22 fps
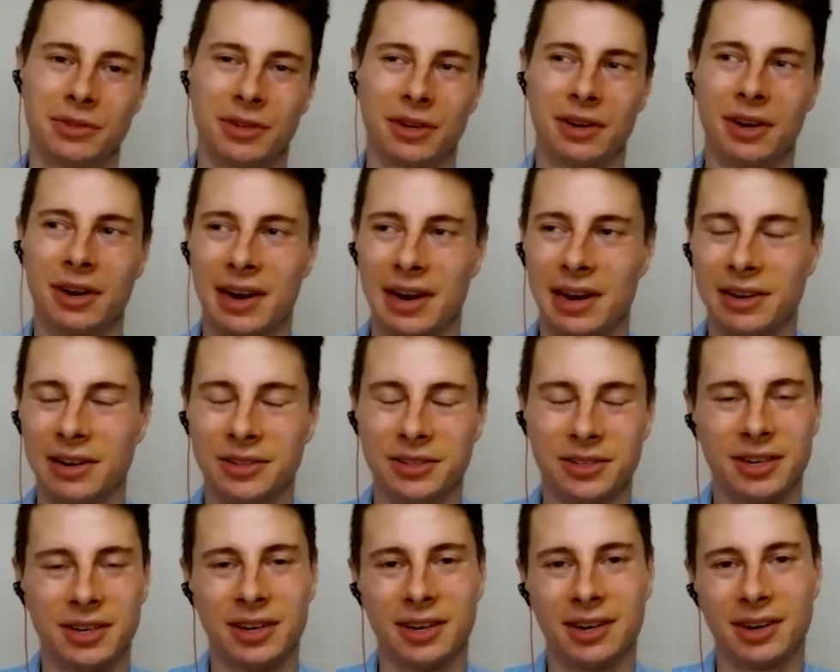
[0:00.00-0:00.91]
to the Netherlands
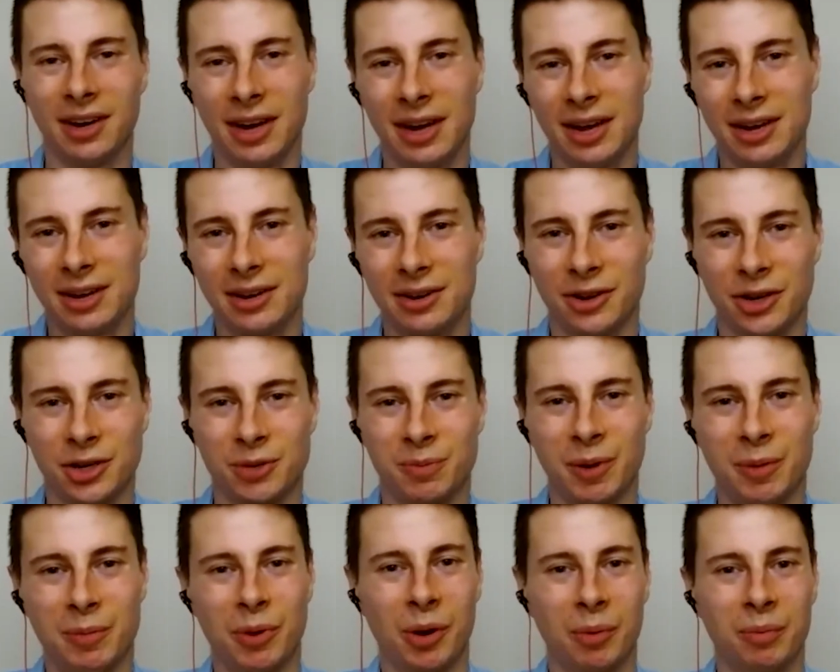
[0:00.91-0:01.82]
that Dutch
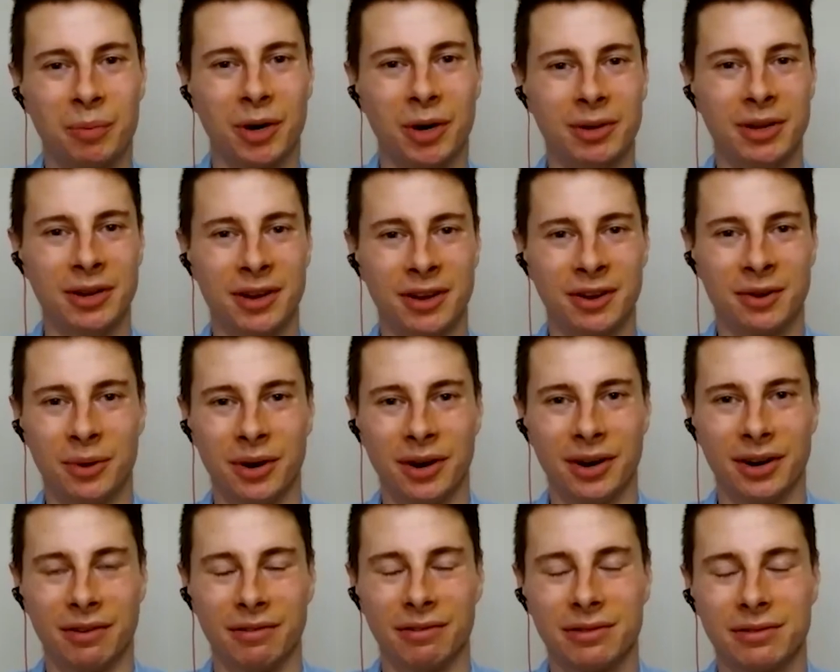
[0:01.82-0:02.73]
people are probably not
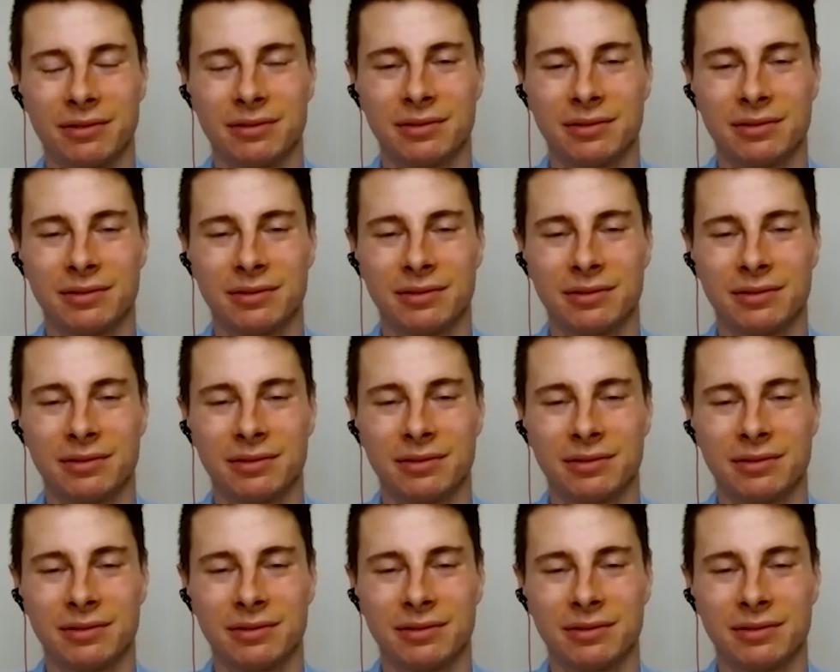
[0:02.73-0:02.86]
aware of?